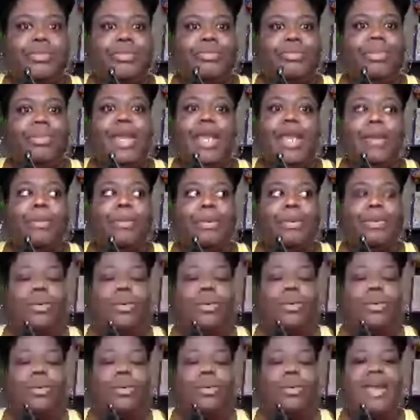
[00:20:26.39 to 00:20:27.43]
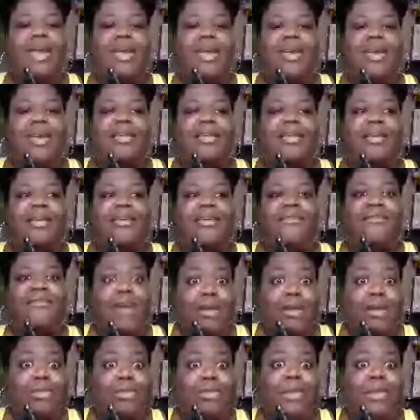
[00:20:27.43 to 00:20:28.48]
people that
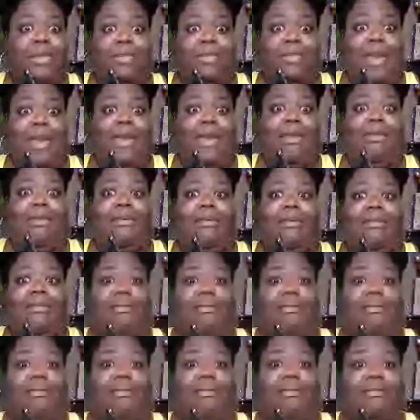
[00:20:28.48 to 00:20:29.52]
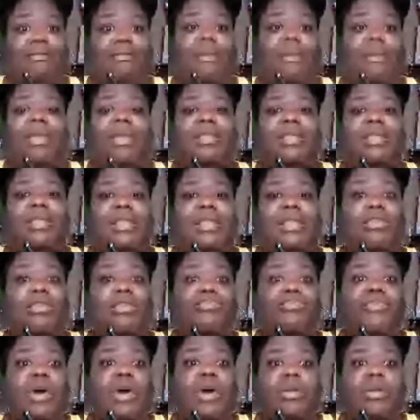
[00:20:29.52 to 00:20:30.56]
follow me back. I mean, that
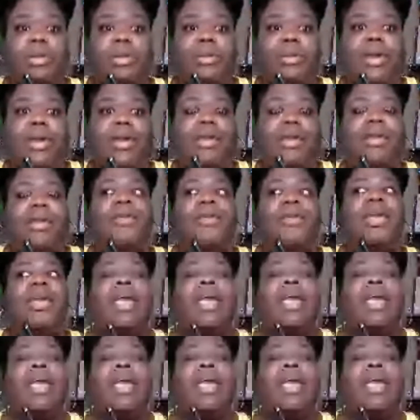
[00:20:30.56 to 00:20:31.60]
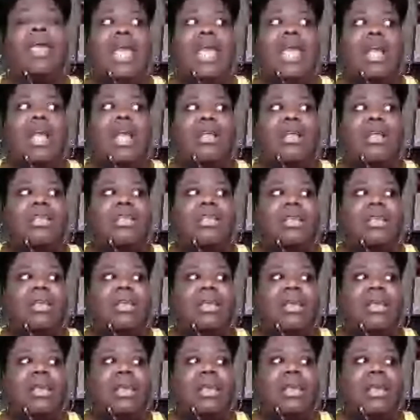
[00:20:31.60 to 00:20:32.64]
don't follow me back. And
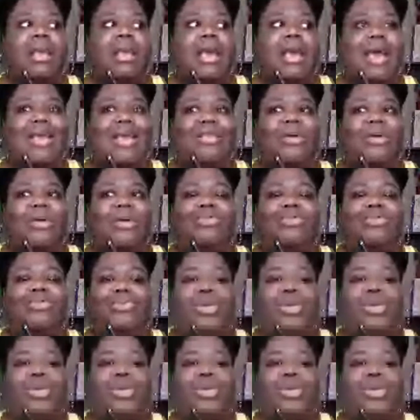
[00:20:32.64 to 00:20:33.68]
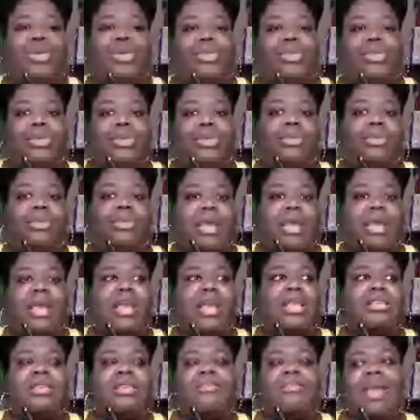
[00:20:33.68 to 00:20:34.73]
I don't really even do that. Like
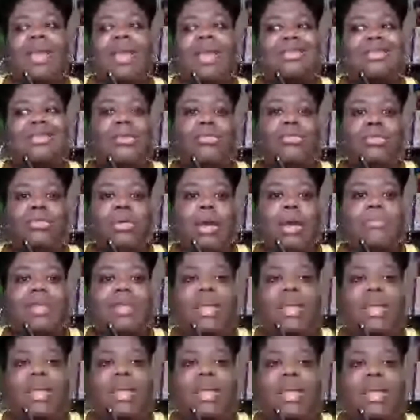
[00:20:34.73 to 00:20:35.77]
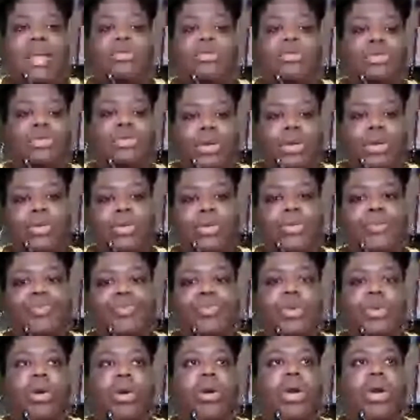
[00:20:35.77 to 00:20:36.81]
it's some days I'm not even on Twitter,
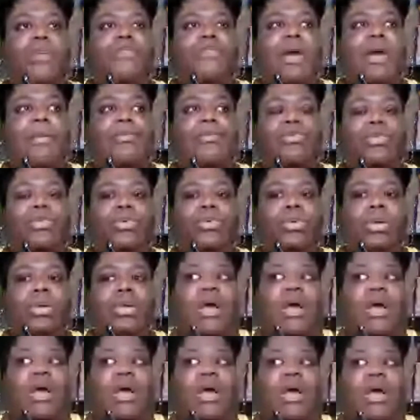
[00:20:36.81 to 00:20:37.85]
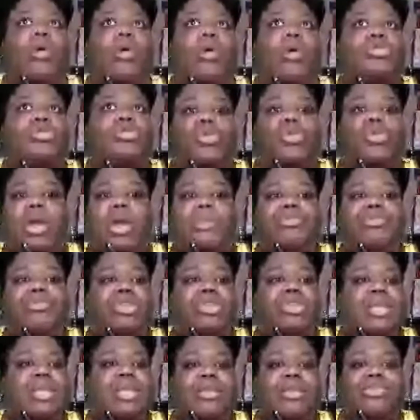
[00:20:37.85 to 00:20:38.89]
or if I'm on Twitter, I'm
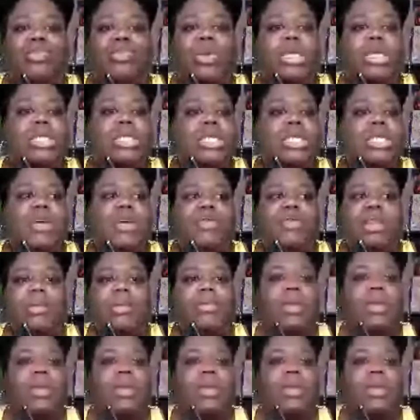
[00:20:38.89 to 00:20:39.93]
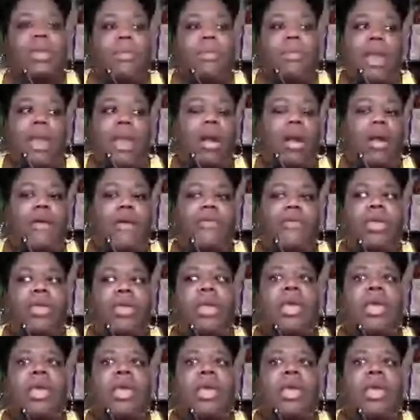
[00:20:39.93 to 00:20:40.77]
just like tweeting stuff and I'm getting right back off.